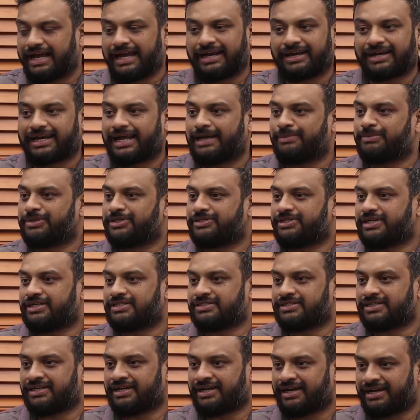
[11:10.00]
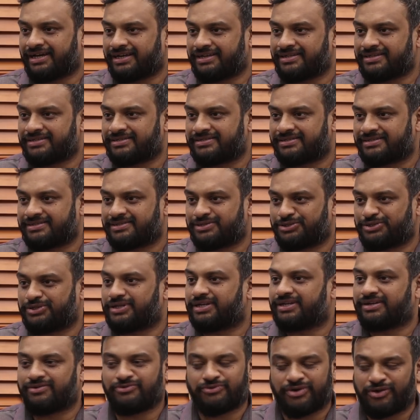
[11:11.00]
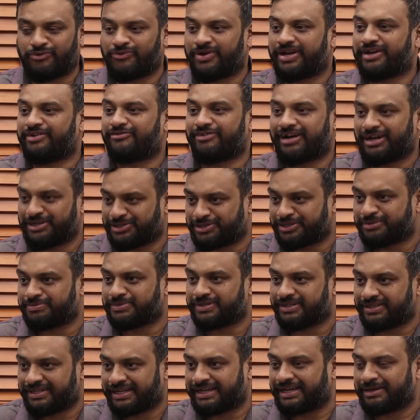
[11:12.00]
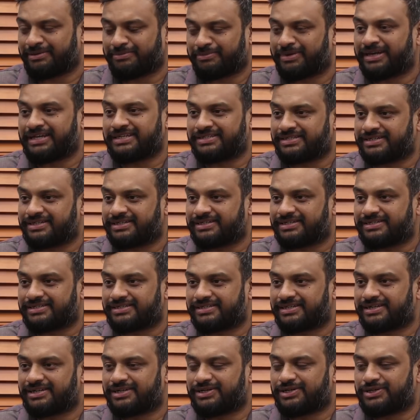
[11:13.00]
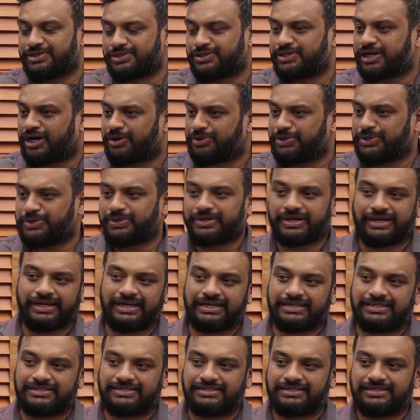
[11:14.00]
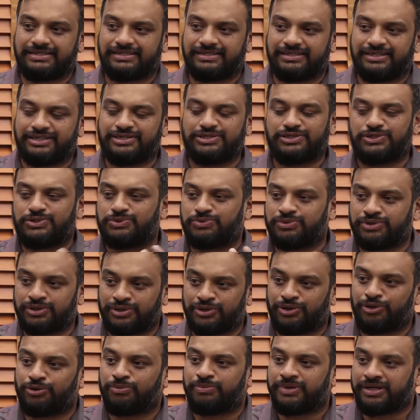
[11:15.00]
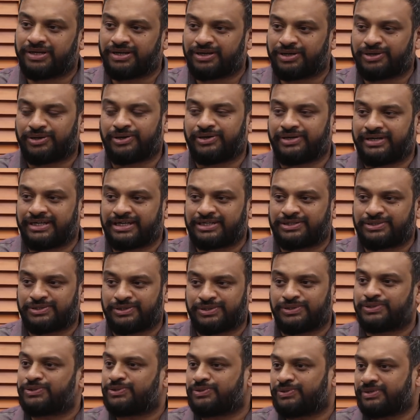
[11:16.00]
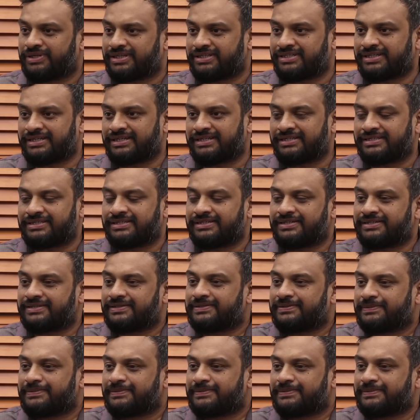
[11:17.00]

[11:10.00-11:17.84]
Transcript: And climate change denial is still a very fashionable thing in many circles. Mm. So, how do you connect this to a global context also, in the sense that?